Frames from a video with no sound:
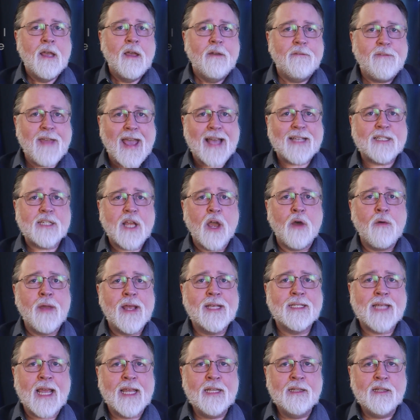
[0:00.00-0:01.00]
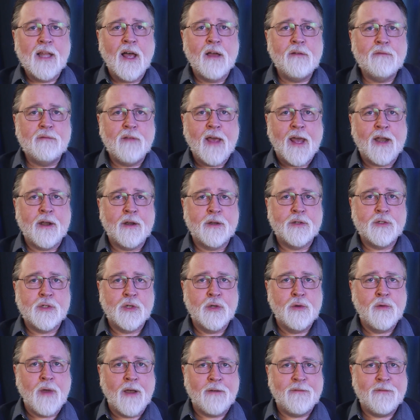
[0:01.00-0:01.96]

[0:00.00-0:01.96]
Fiasco is a love letter to